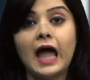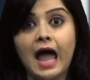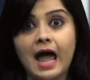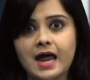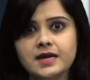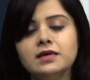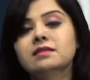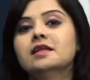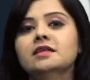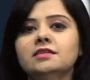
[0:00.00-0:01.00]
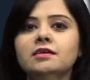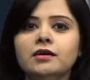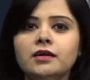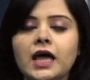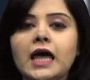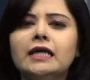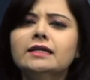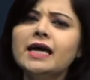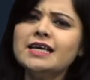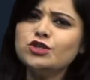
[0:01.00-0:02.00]
And the third,
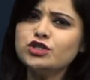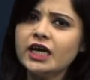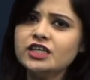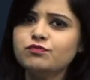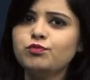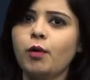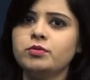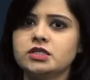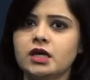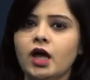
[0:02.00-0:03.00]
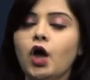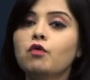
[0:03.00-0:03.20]
the associative property,